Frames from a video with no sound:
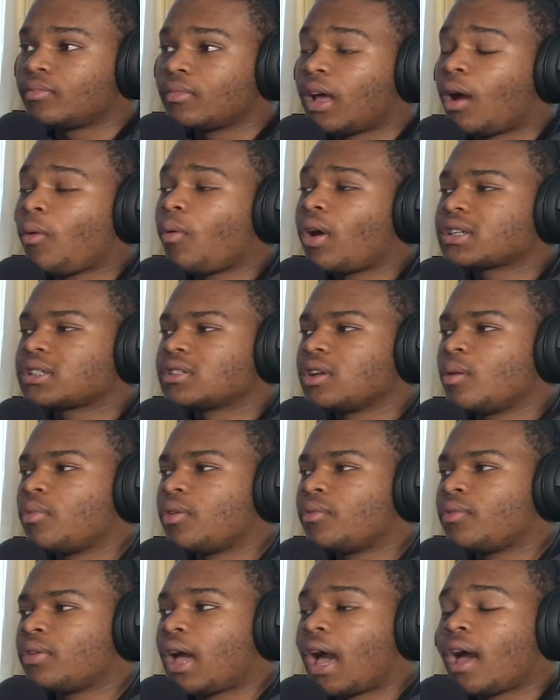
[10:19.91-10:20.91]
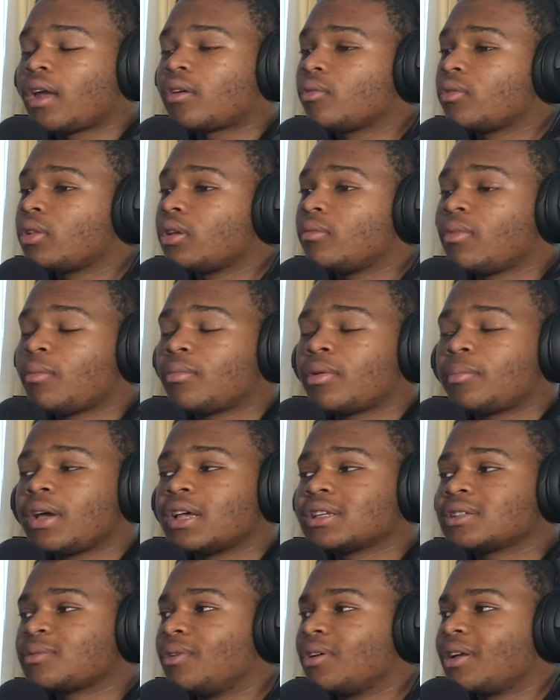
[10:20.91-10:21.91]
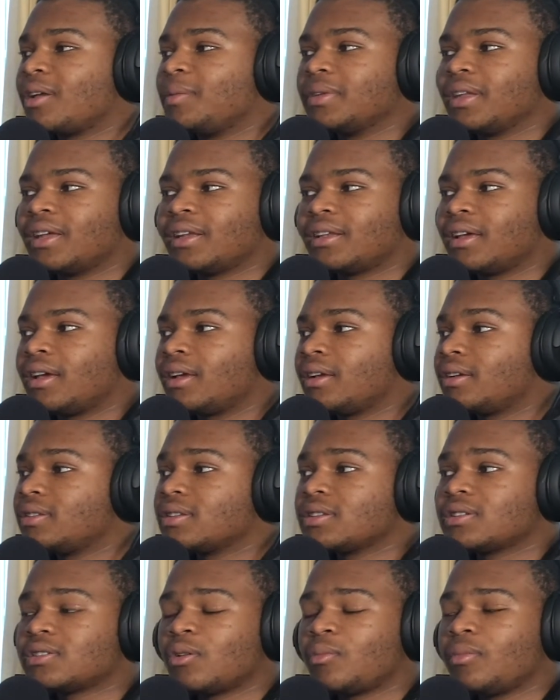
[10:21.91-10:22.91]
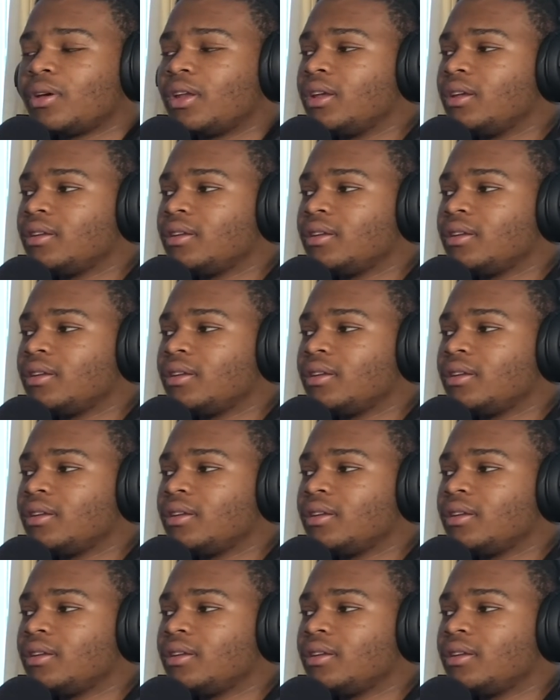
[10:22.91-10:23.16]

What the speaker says: I watched some of it. I don't really remember basketball games like that because there's so many.